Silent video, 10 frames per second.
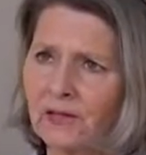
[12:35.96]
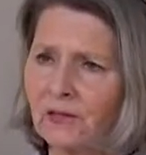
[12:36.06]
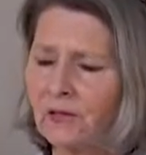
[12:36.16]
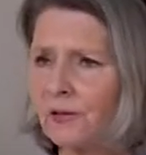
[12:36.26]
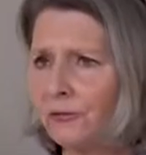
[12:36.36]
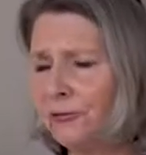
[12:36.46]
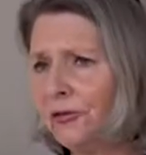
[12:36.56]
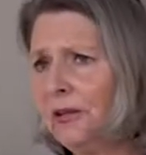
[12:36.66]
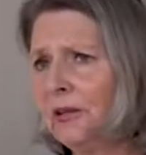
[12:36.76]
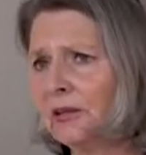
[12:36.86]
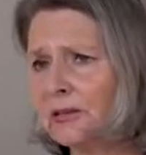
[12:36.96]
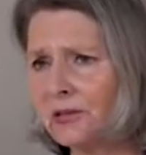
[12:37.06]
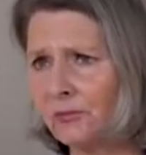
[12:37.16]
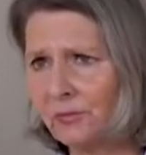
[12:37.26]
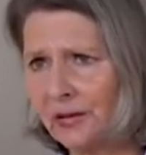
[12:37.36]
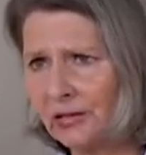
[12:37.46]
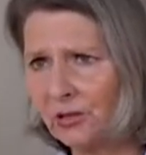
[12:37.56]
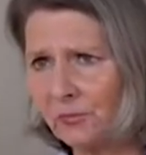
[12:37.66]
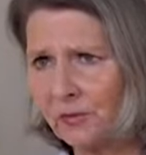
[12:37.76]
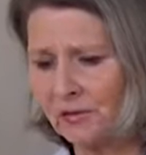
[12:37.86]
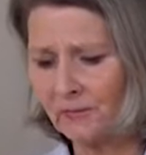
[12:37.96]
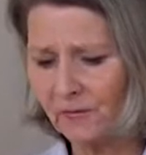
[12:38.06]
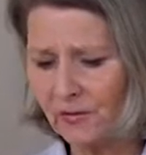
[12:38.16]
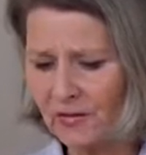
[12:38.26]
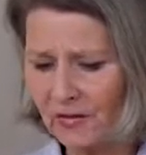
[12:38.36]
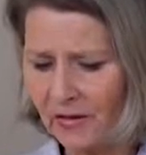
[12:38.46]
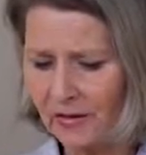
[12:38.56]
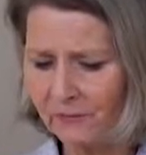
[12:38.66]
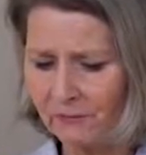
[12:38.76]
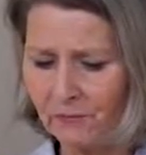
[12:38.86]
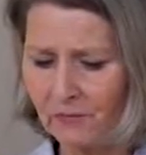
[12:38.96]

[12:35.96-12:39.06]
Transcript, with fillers: these are for contrast media, for example,